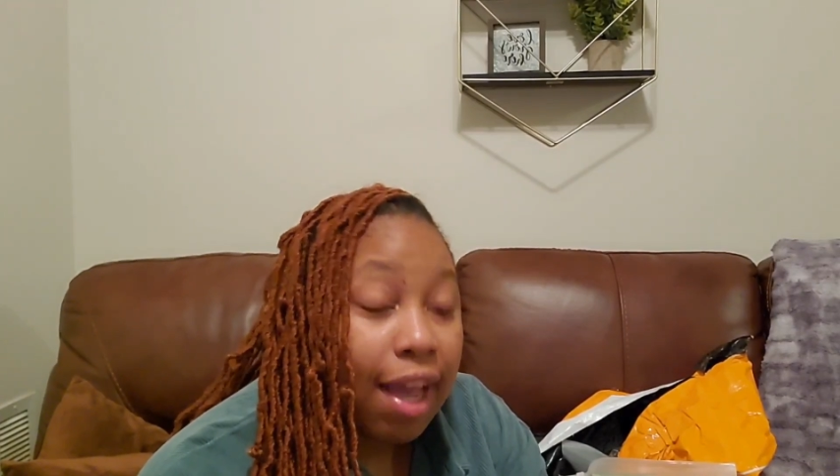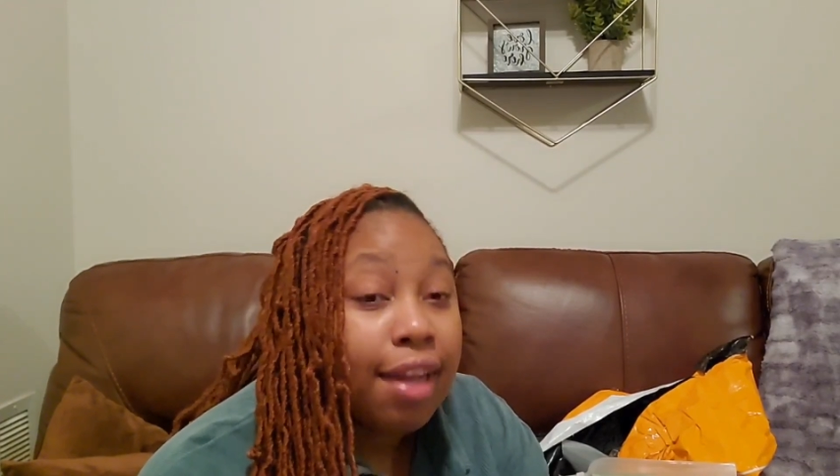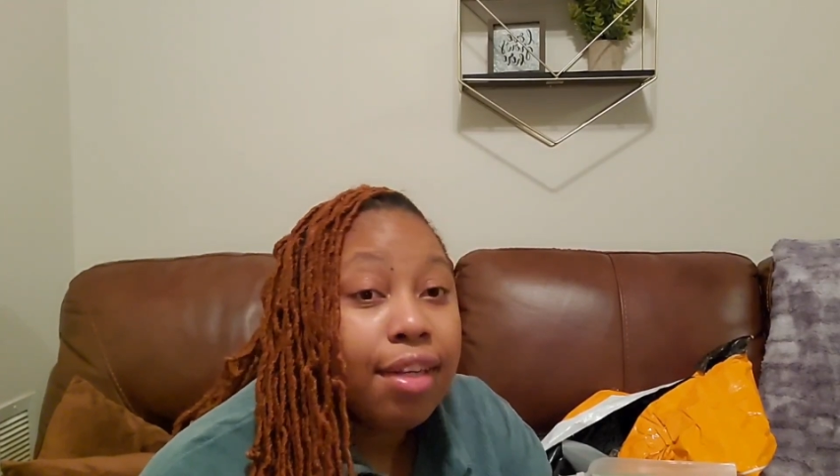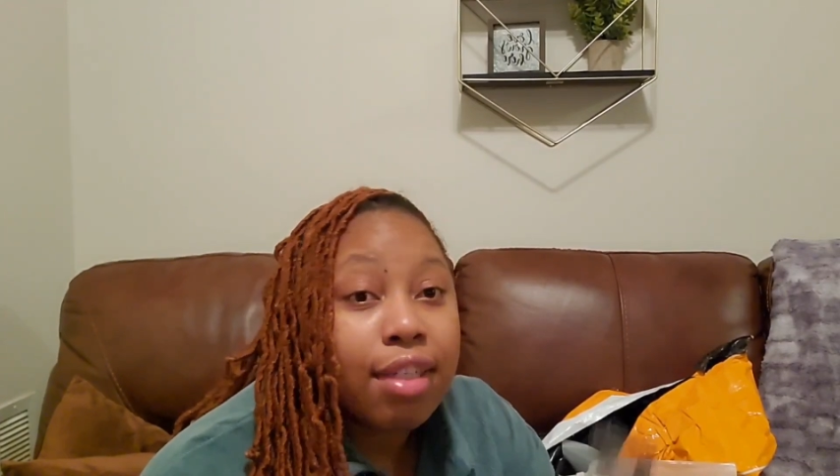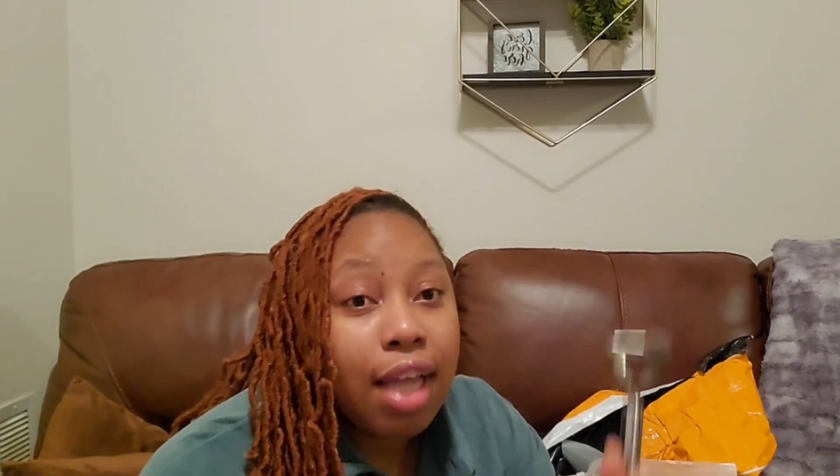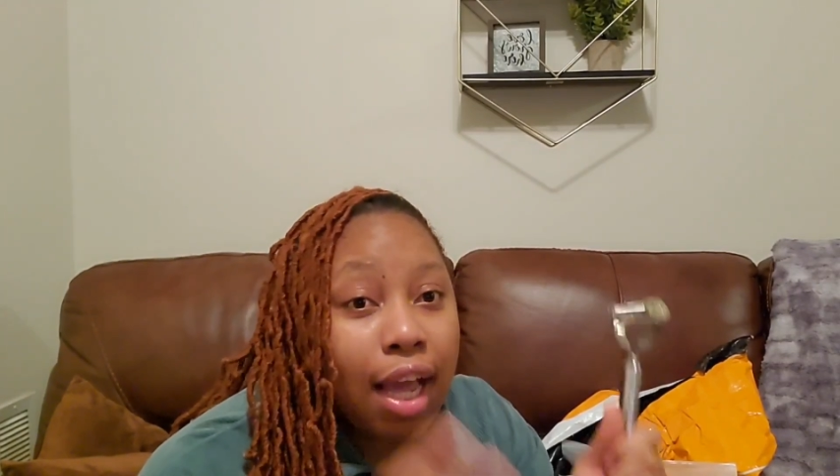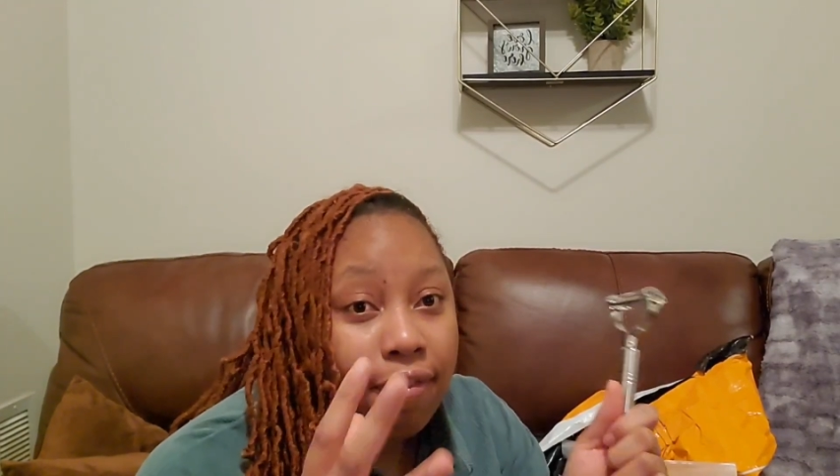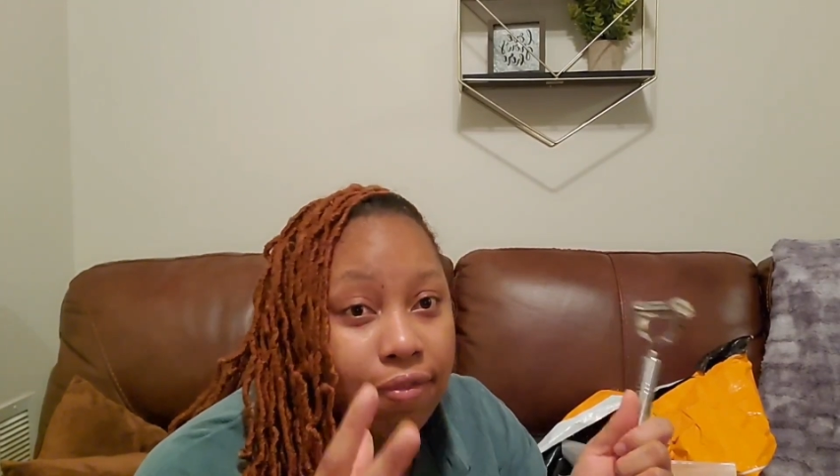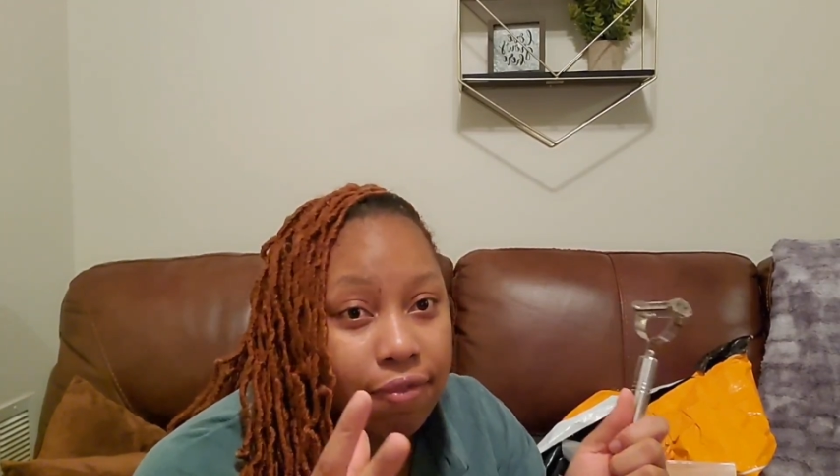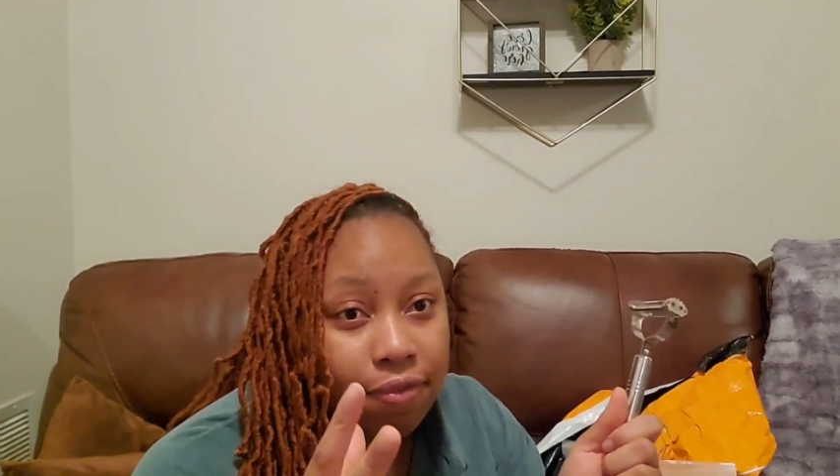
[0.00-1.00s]
and
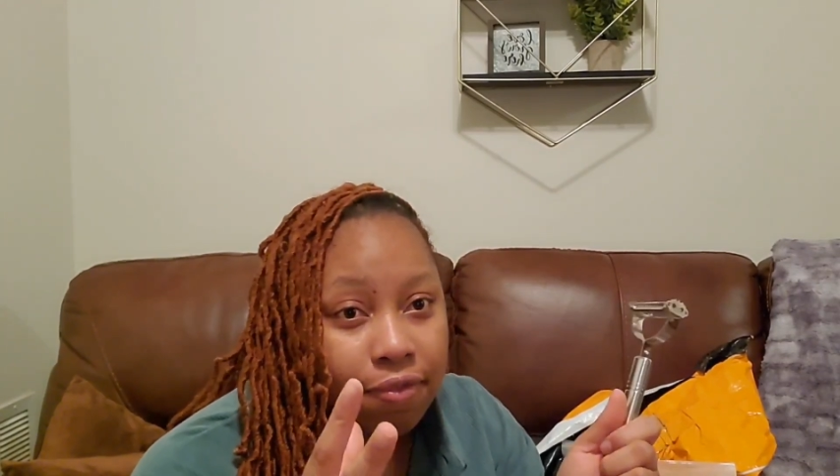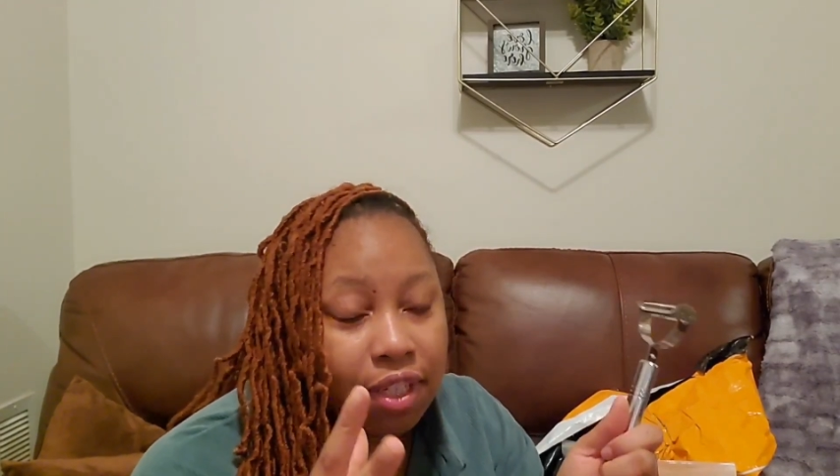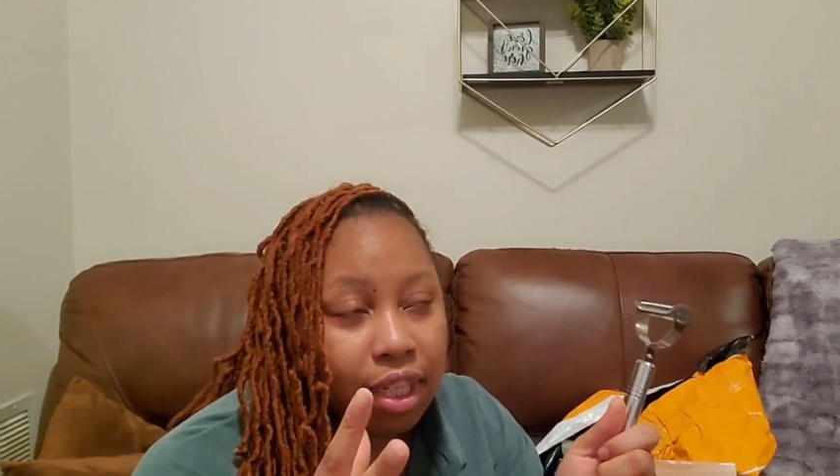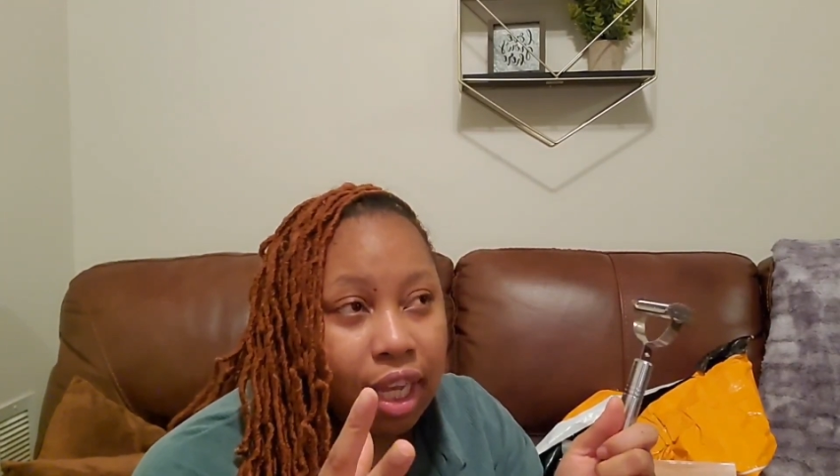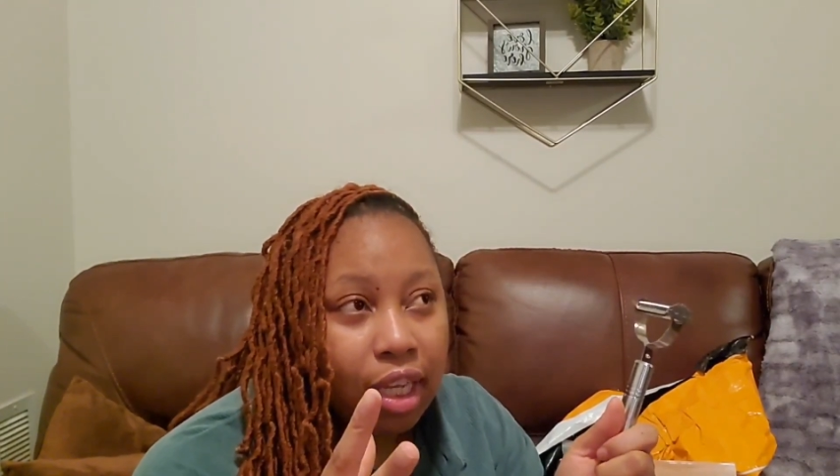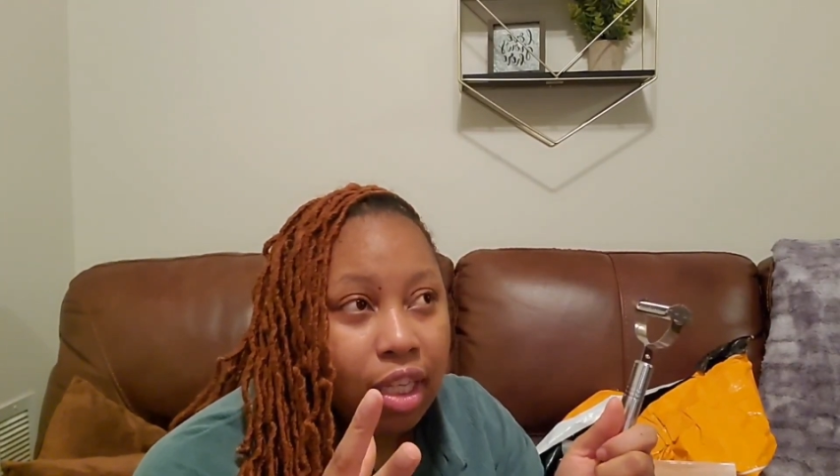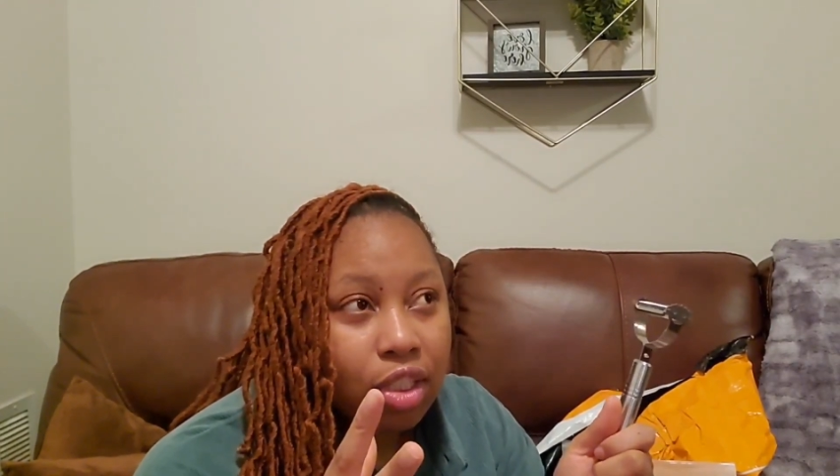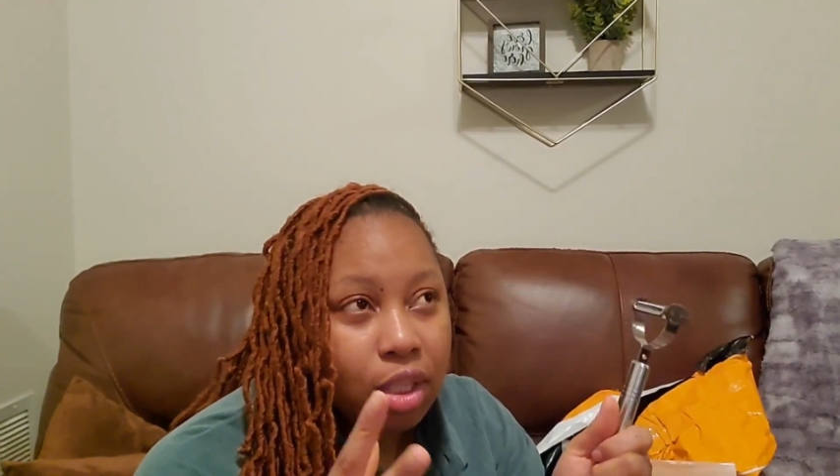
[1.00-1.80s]
I feel like